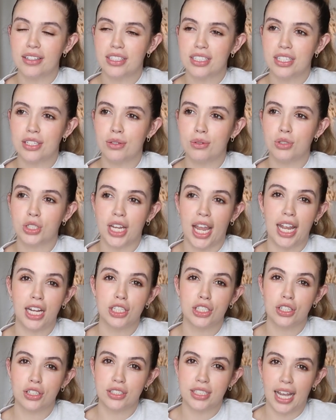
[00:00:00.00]
to
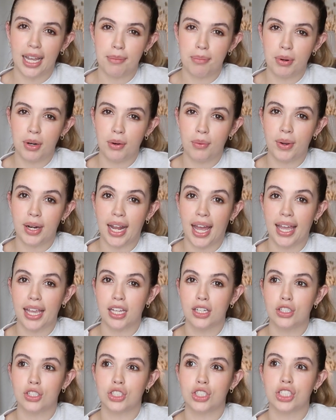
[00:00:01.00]
change her diaper when I
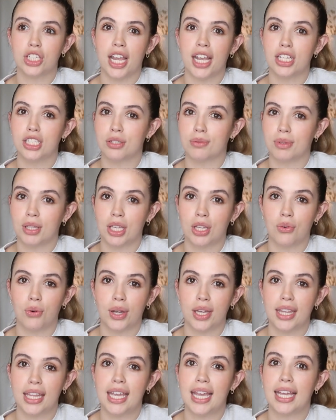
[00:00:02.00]
could just change it really
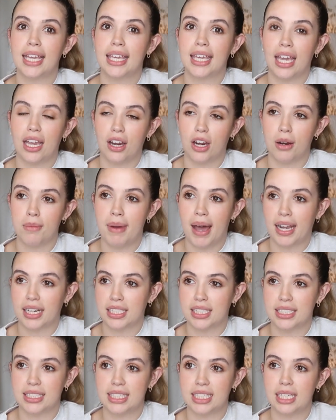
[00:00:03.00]
quickly and get her
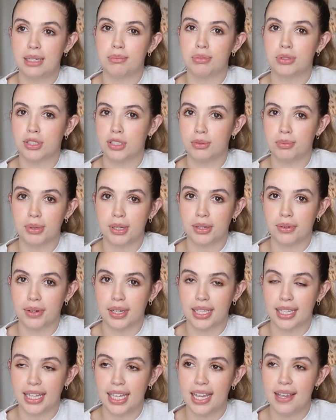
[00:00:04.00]
back to sleep super
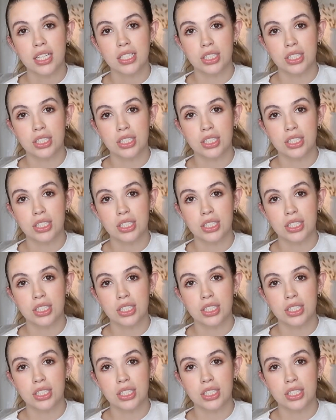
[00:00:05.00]
quickly.